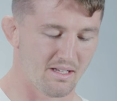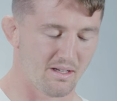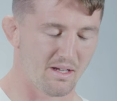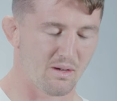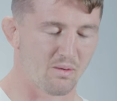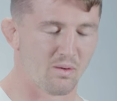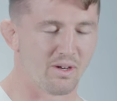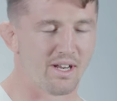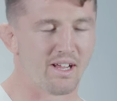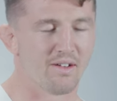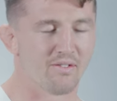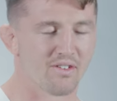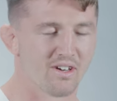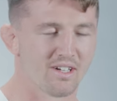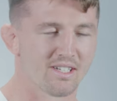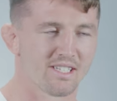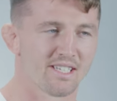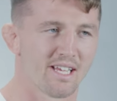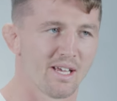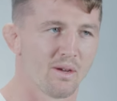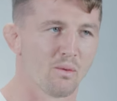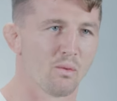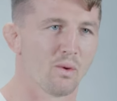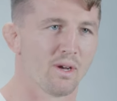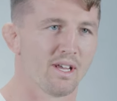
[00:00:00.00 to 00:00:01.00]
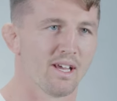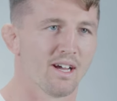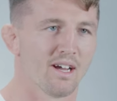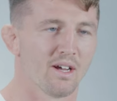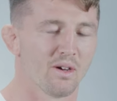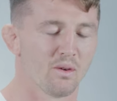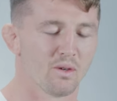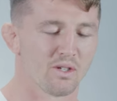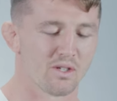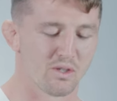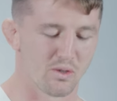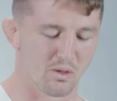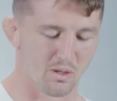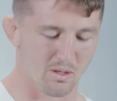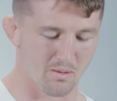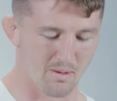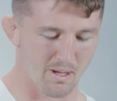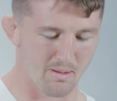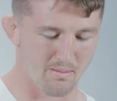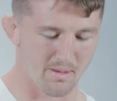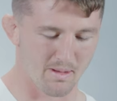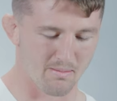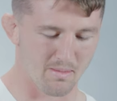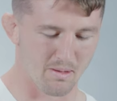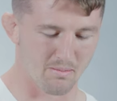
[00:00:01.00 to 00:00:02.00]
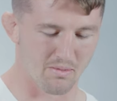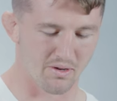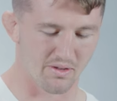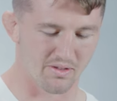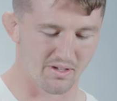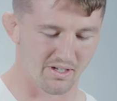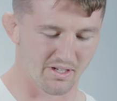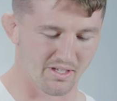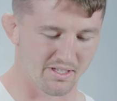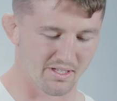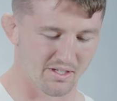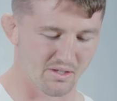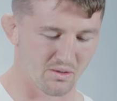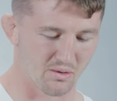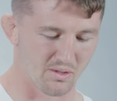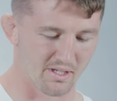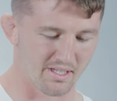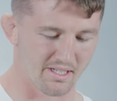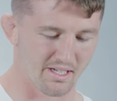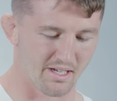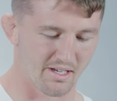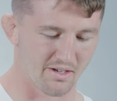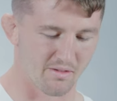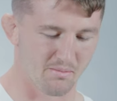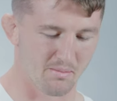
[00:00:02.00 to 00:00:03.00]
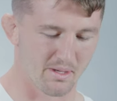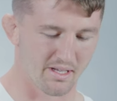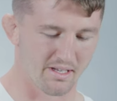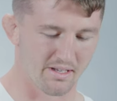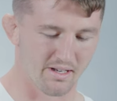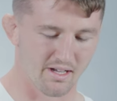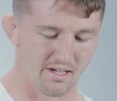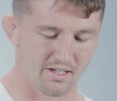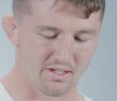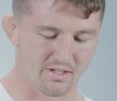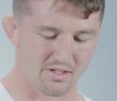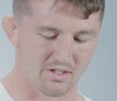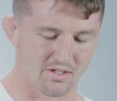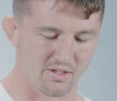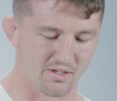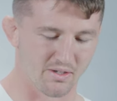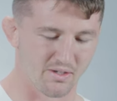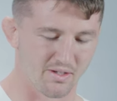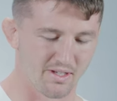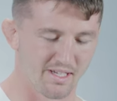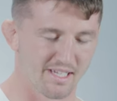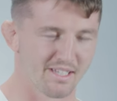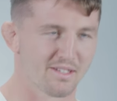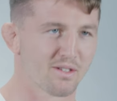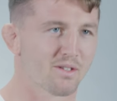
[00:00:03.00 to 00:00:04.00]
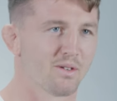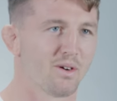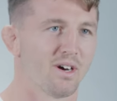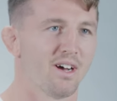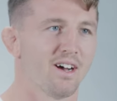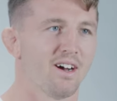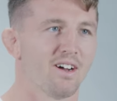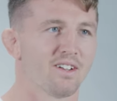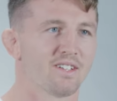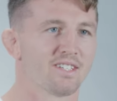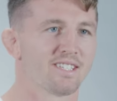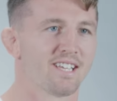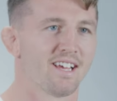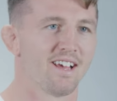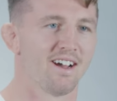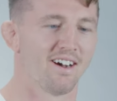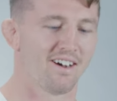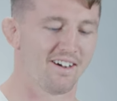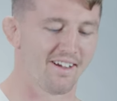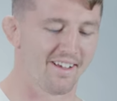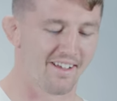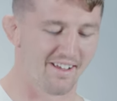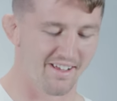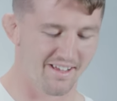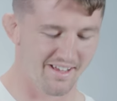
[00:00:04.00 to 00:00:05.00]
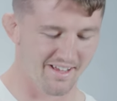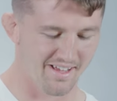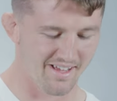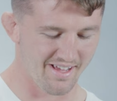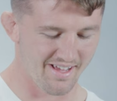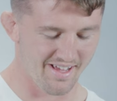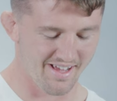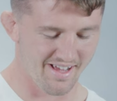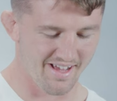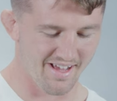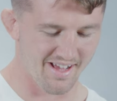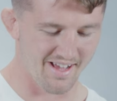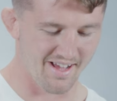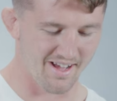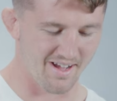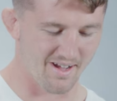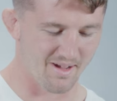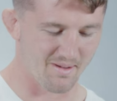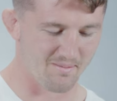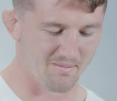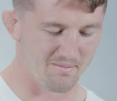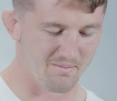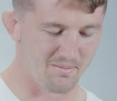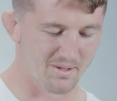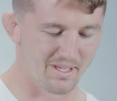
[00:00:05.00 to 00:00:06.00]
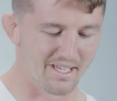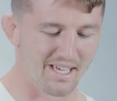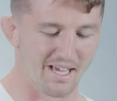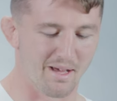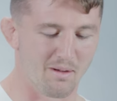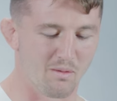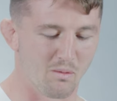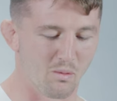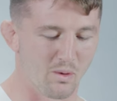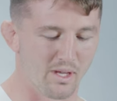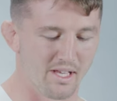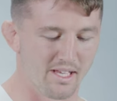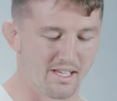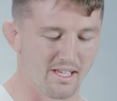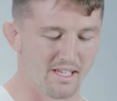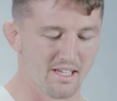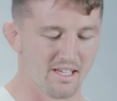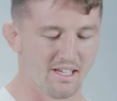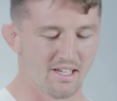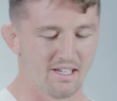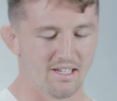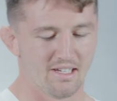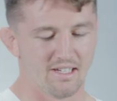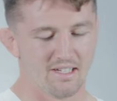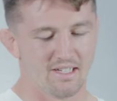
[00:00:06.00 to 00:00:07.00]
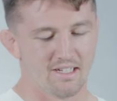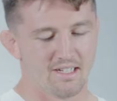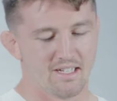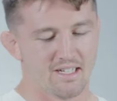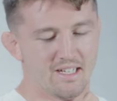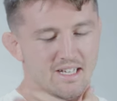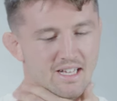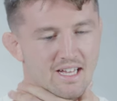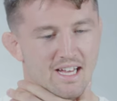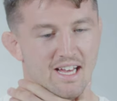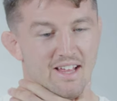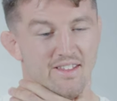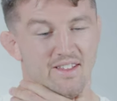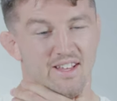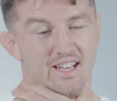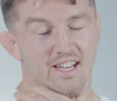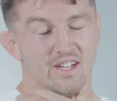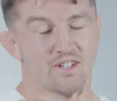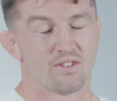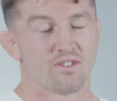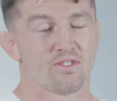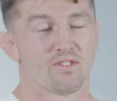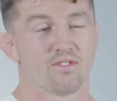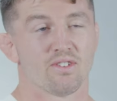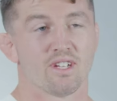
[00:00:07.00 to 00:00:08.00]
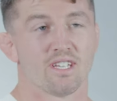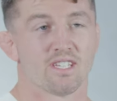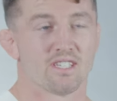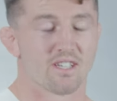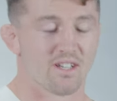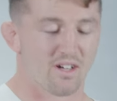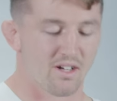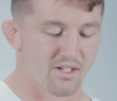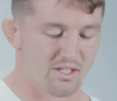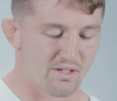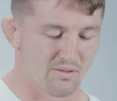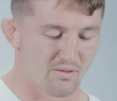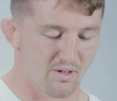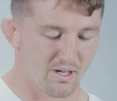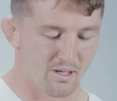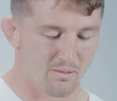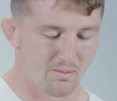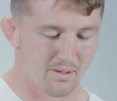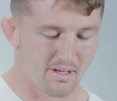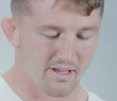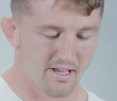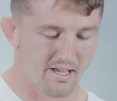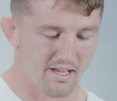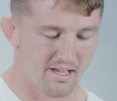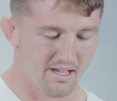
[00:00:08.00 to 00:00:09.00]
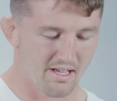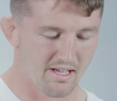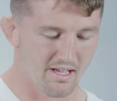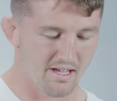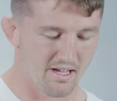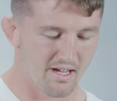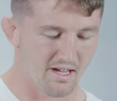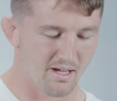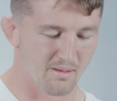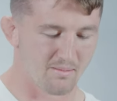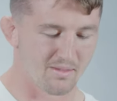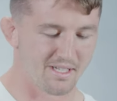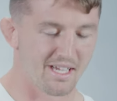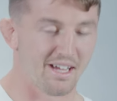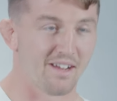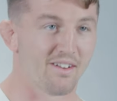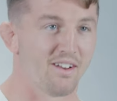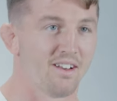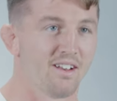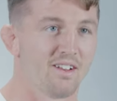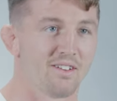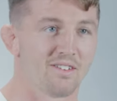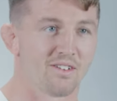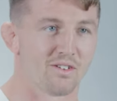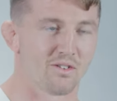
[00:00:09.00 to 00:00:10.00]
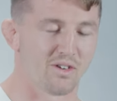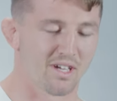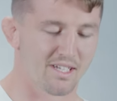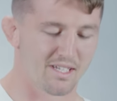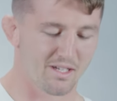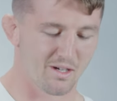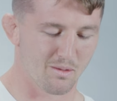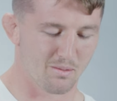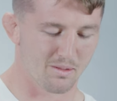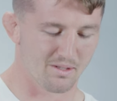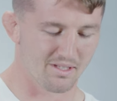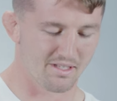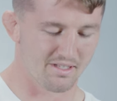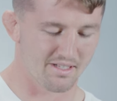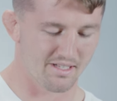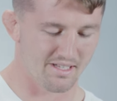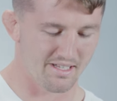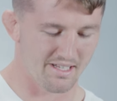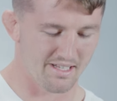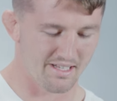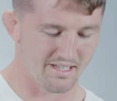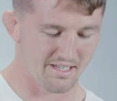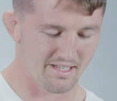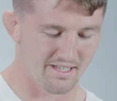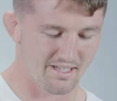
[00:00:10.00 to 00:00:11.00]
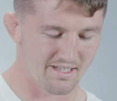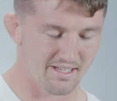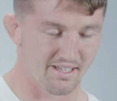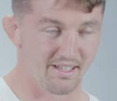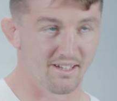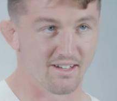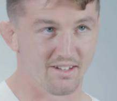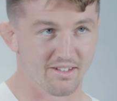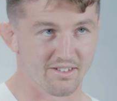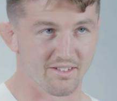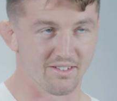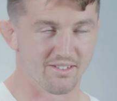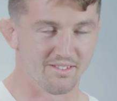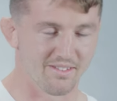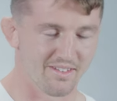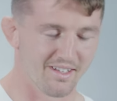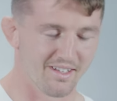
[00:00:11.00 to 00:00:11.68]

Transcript: Whenever I say we, I always talk about me and my brother because it's always kind of been us two. It's quite hard to say I. We, at the age of three, started rugby down at London Grasshoppers in London.